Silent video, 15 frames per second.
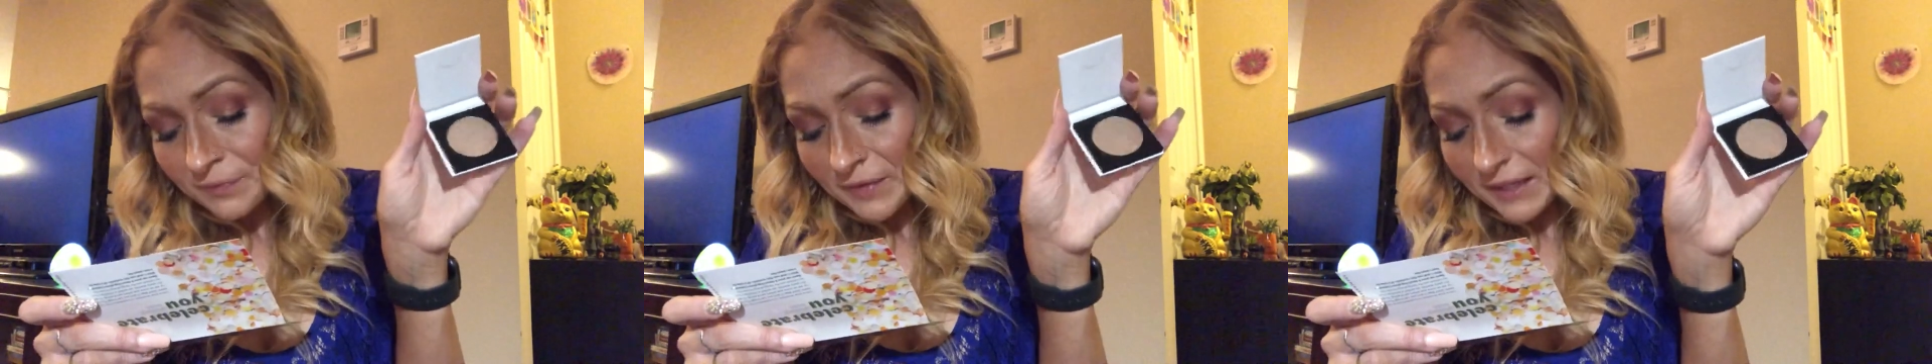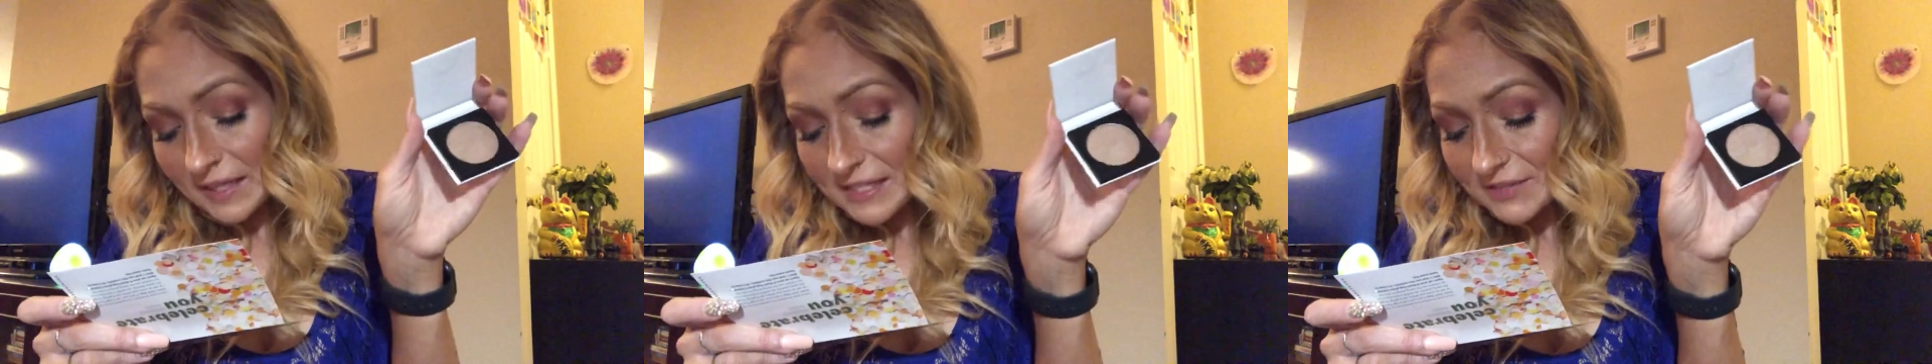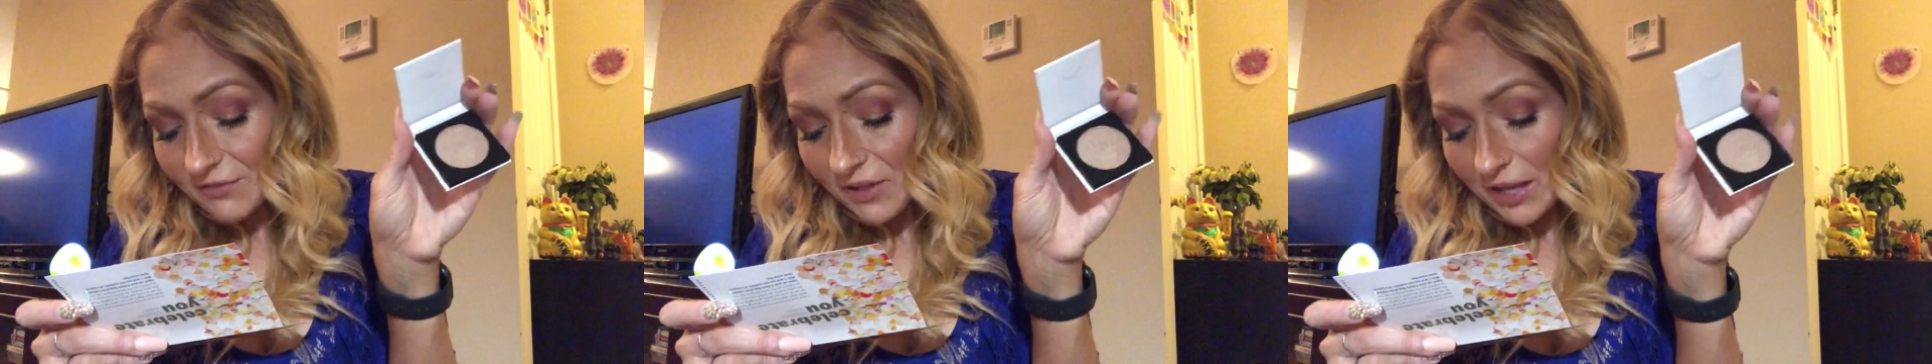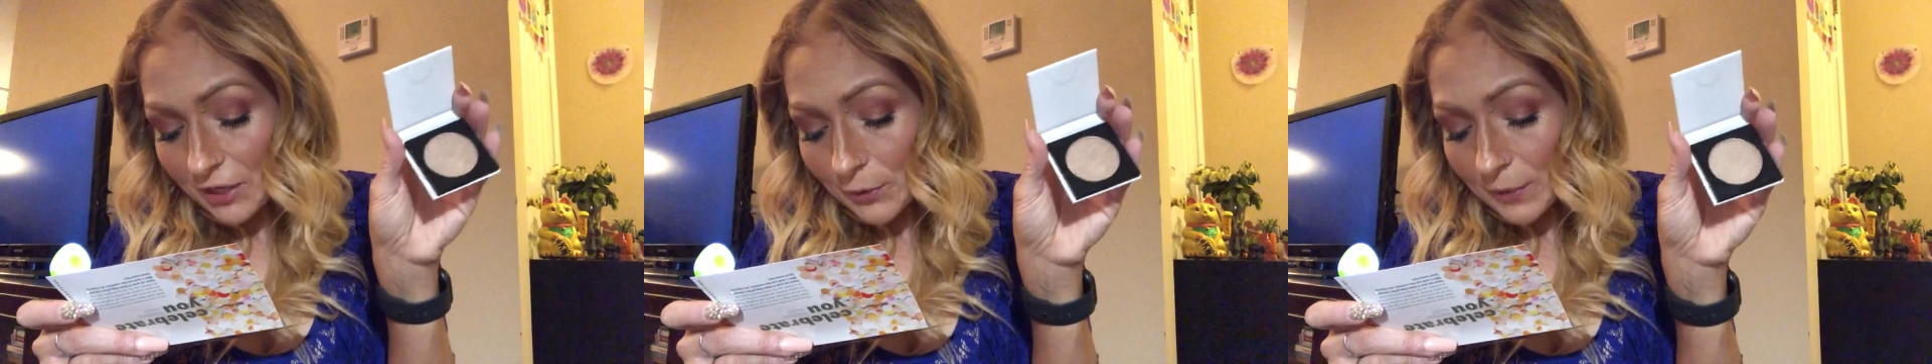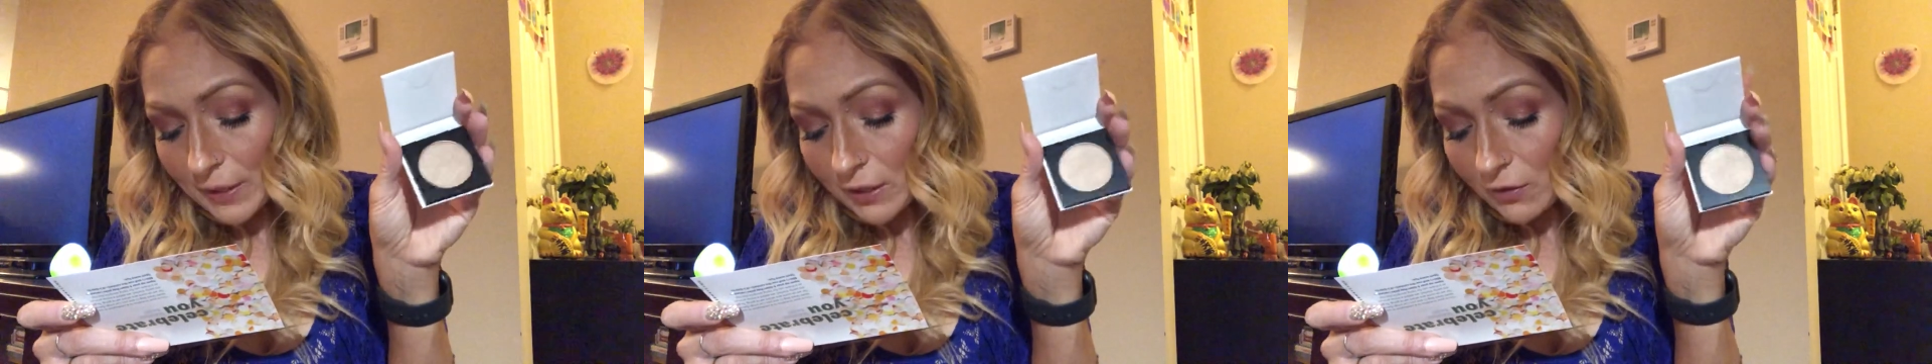and it's
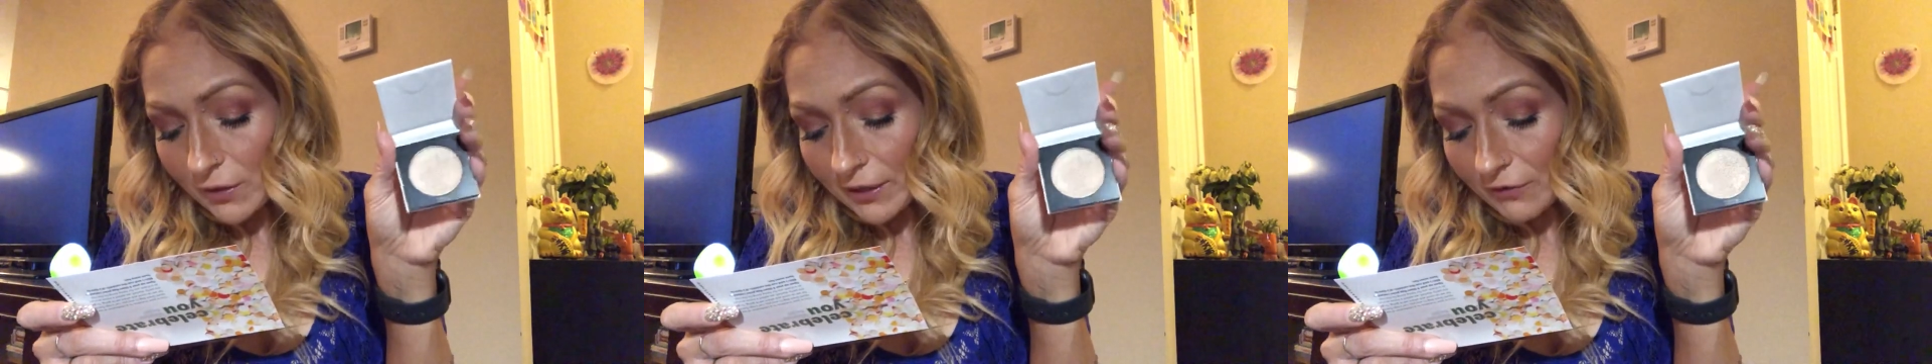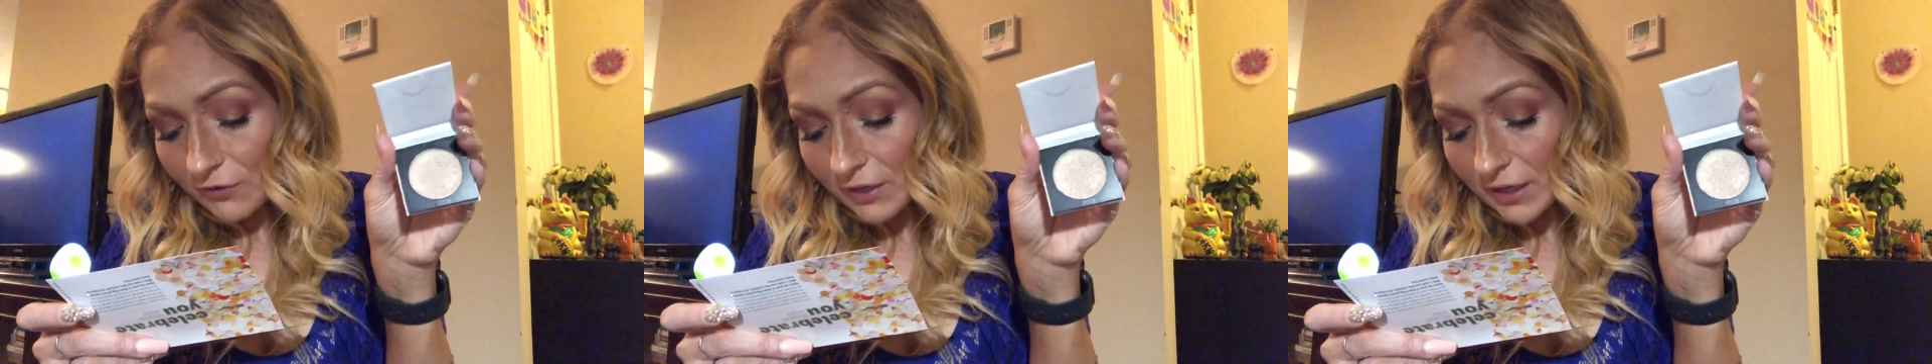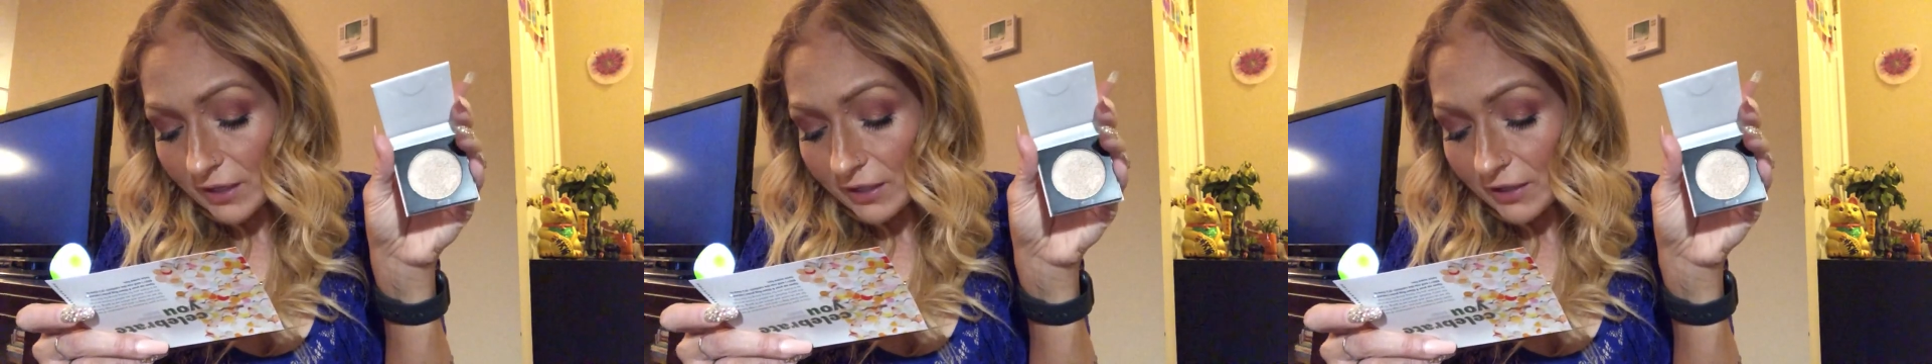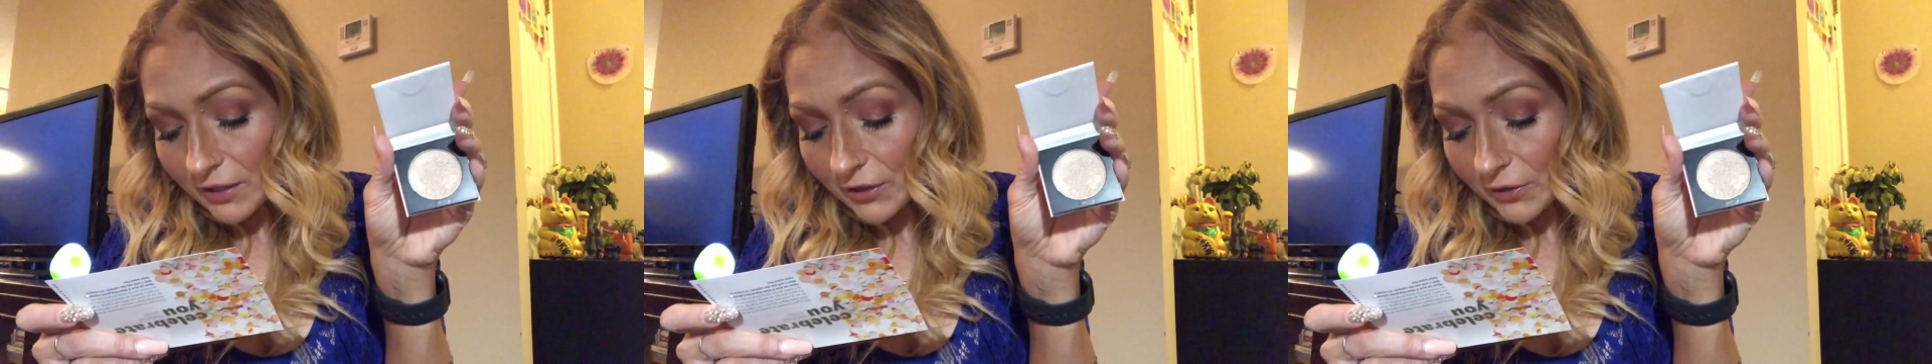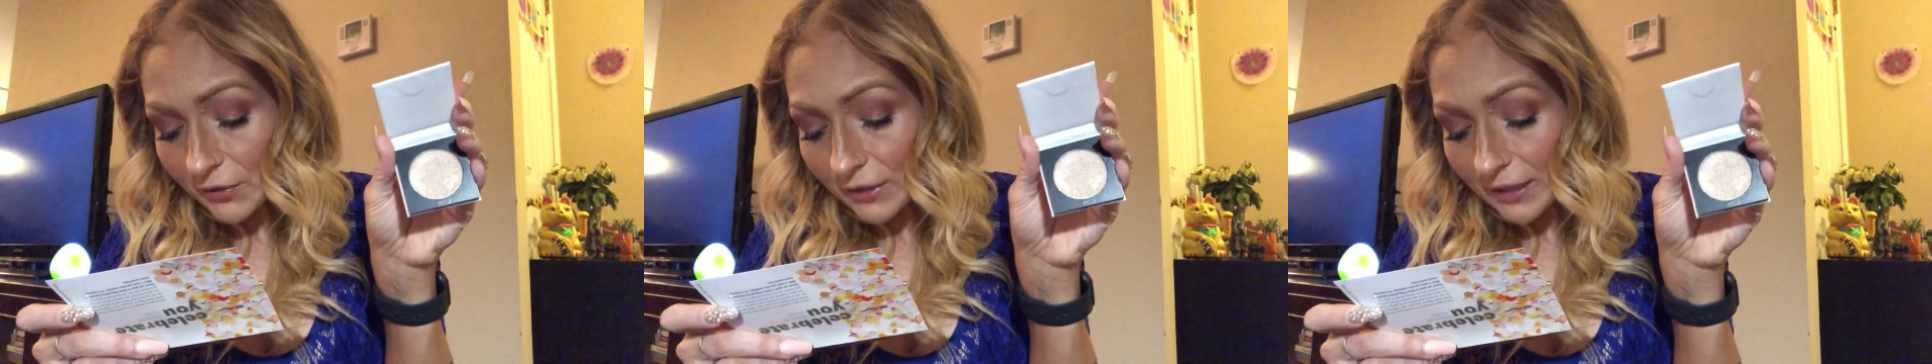flattering on every eye color